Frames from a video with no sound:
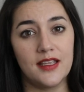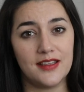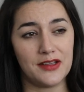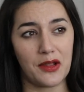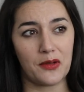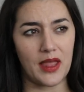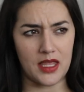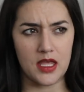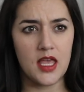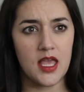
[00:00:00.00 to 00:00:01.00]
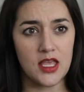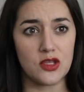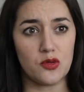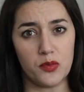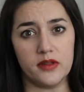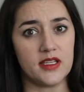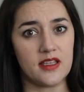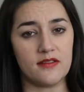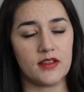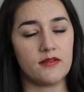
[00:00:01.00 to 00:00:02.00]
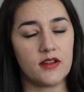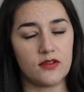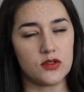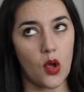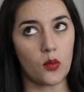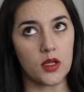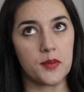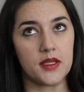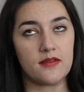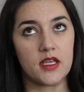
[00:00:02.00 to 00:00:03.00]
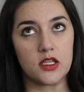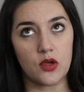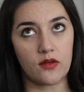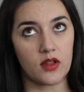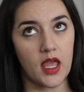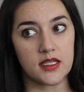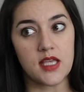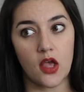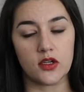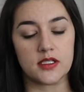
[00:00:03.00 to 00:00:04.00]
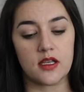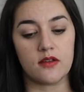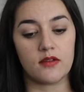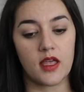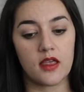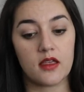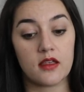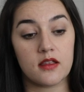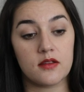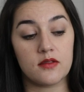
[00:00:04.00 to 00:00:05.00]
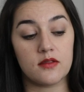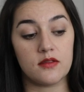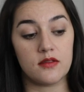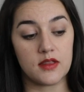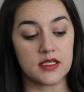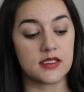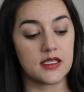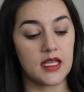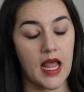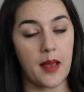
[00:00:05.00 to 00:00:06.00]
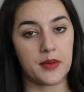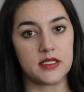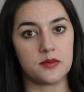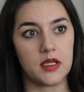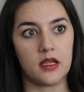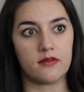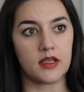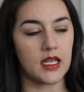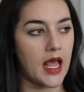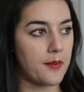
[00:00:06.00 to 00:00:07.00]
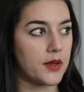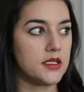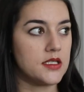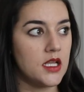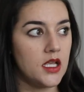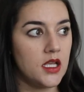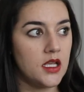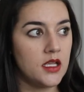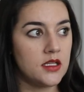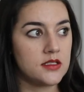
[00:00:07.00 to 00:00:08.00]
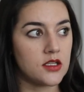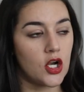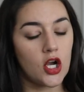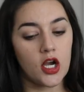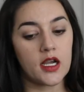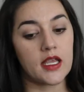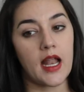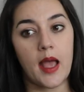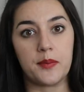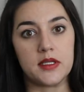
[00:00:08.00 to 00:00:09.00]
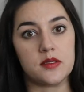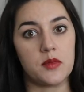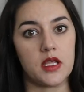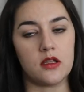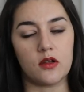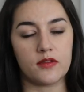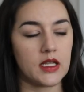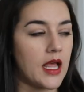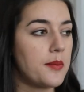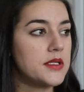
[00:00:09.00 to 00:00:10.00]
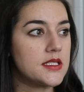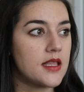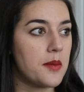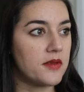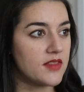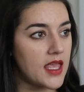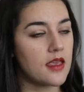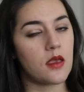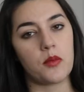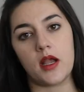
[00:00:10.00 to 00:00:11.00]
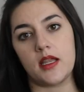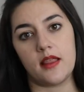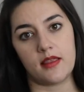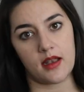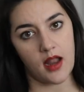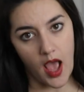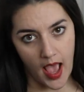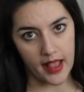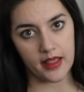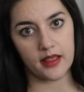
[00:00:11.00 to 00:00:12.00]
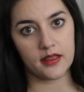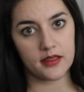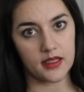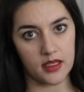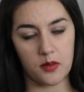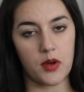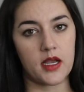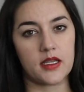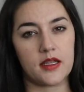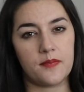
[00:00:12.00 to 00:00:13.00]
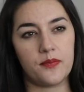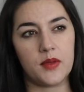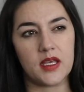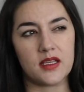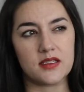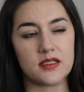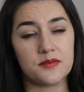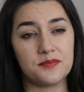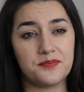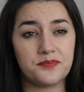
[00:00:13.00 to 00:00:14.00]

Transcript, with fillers: you know, like, you believe, even if you don't really believe it, you have to, like, tell yourself, like, this can happen to me. If it can happen to her, it can happen to me. You know, if it can happen to them, if they can get pregnant, then I can get pregnant. Because